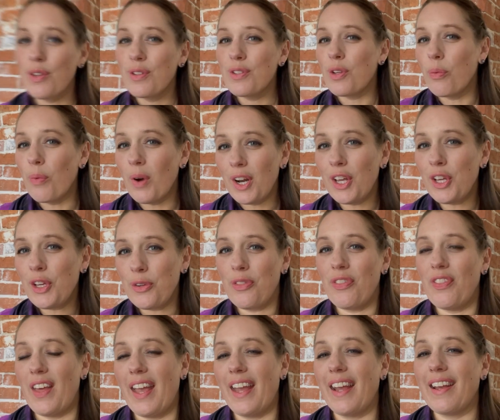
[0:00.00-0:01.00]
So, what do you
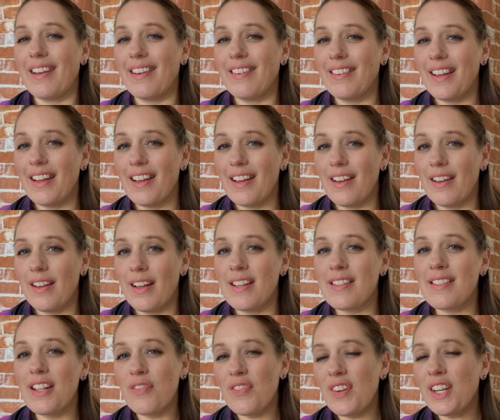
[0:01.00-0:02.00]
think?
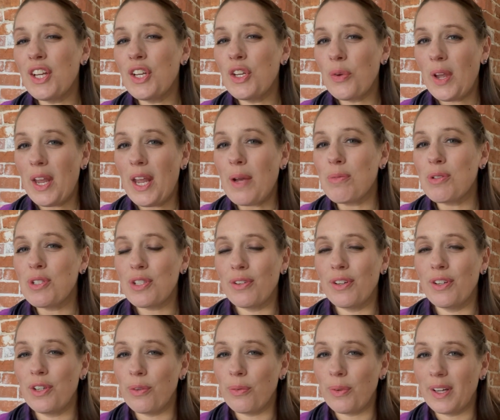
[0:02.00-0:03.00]
Is living in New Hampshire
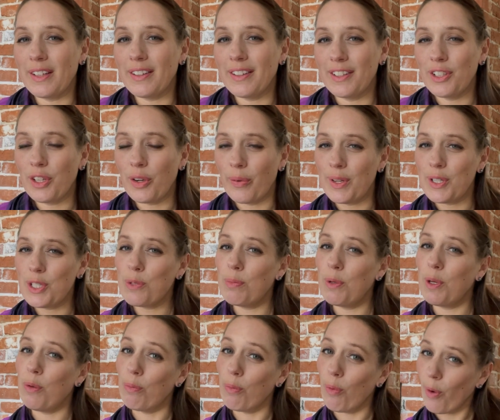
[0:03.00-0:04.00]
and New England going to
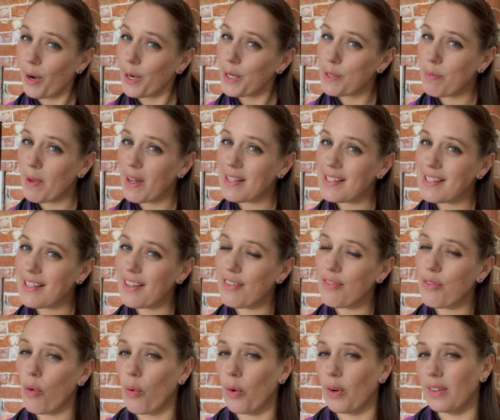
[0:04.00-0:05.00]
be more
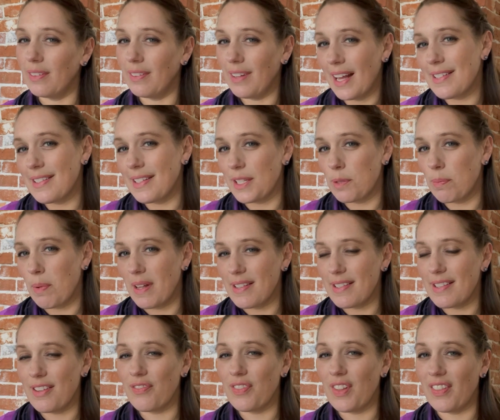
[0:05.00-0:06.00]
expensive or less
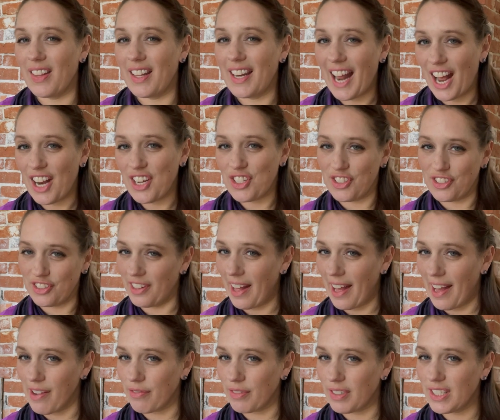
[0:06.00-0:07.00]
expensive than the national
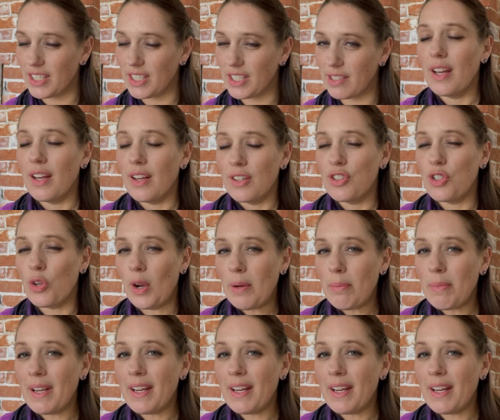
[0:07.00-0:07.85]
average? Join